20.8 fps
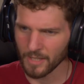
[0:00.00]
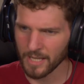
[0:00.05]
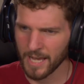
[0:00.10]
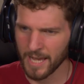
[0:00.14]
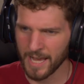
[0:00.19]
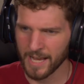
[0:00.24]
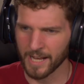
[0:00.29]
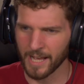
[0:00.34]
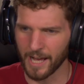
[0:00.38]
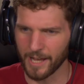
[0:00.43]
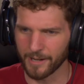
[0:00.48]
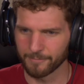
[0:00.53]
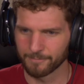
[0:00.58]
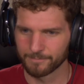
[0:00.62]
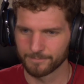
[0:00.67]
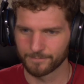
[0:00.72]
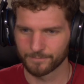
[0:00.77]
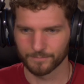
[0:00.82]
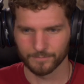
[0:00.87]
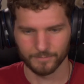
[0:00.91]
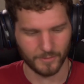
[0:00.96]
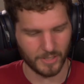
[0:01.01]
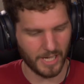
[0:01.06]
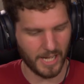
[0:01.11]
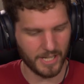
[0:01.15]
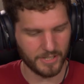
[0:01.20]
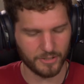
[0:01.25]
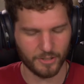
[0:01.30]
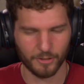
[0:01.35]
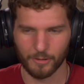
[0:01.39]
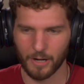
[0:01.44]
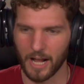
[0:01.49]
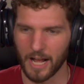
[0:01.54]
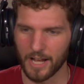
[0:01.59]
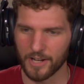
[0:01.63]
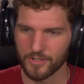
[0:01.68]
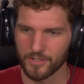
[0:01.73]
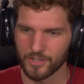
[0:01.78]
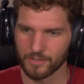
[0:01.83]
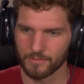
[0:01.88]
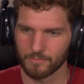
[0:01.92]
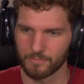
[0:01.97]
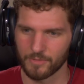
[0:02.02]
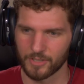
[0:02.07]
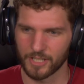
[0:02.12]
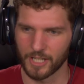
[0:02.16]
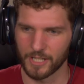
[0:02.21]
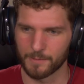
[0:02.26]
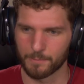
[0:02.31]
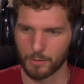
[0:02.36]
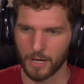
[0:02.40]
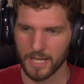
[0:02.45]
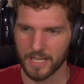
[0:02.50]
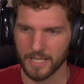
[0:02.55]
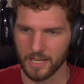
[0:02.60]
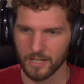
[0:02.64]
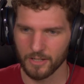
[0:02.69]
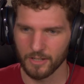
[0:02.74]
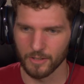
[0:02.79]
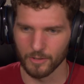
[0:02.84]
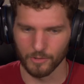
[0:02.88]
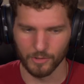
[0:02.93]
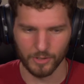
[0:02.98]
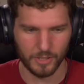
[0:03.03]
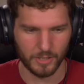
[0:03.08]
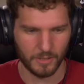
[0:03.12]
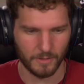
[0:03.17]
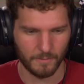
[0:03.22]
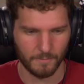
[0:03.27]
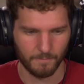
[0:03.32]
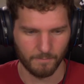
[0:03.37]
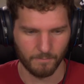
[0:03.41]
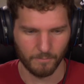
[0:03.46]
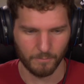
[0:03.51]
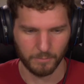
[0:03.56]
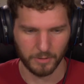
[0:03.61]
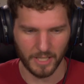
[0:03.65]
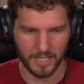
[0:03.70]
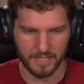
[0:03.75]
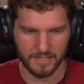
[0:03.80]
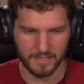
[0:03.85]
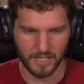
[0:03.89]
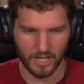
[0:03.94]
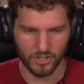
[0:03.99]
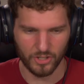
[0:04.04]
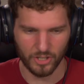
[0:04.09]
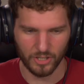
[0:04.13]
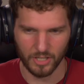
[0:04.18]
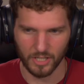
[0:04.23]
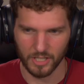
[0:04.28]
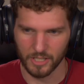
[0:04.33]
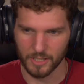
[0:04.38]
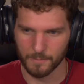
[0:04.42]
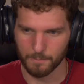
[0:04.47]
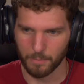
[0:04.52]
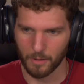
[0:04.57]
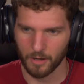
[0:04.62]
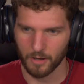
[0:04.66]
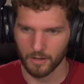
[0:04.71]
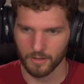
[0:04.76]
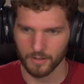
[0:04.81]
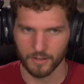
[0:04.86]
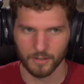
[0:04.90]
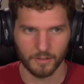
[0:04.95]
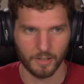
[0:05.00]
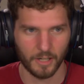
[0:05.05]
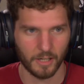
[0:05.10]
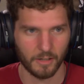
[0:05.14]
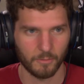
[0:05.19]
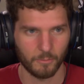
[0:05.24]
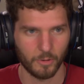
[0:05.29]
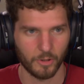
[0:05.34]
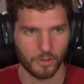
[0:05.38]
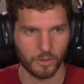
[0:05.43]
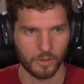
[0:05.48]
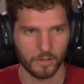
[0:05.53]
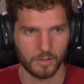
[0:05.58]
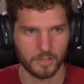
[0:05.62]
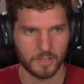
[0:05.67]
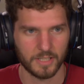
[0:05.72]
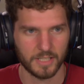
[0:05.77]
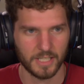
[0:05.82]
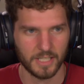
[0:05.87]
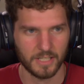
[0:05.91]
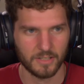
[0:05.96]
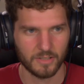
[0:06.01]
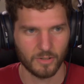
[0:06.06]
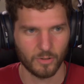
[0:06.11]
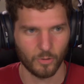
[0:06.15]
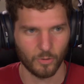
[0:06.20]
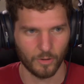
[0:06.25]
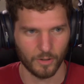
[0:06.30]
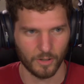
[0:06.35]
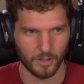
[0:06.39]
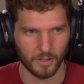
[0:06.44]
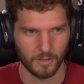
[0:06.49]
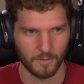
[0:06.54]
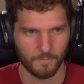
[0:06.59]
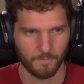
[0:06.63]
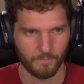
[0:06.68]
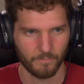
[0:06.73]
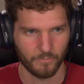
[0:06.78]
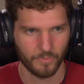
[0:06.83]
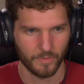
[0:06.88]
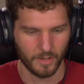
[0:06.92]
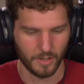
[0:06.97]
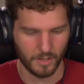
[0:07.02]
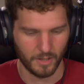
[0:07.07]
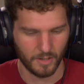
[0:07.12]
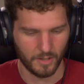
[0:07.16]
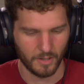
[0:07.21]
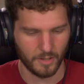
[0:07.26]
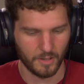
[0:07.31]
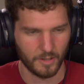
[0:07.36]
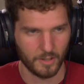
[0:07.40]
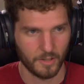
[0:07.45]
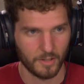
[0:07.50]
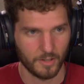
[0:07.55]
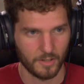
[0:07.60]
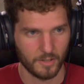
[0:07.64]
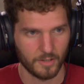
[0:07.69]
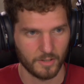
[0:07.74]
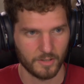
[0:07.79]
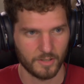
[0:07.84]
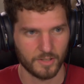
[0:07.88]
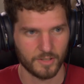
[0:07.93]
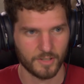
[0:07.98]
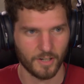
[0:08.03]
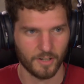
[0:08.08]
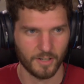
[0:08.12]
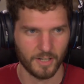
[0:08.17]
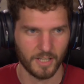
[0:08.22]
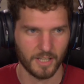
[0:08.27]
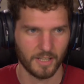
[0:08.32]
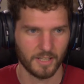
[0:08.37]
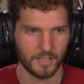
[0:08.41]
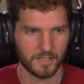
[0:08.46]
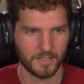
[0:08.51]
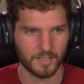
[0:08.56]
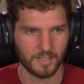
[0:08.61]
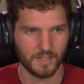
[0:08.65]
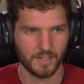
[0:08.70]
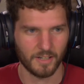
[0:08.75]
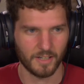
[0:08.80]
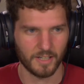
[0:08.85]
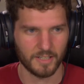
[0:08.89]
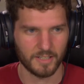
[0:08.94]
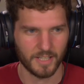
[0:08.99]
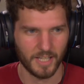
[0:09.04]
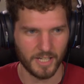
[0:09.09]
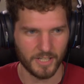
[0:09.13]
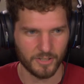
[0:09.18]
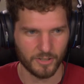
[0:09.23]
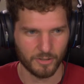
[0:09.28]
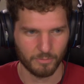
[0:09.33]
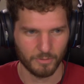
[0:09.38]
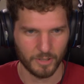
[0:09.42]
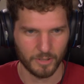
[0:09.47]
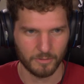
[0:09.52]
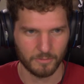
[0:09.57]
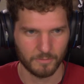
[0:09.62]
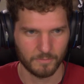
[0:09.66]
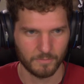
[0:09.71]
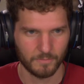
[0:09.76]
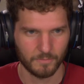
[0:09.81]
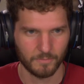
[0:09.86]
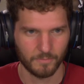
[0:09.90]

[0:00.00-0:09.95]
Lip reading: Hang on. God's Garage says, breaking news, PlayStation is partnering with Discord starting this year. Is that true?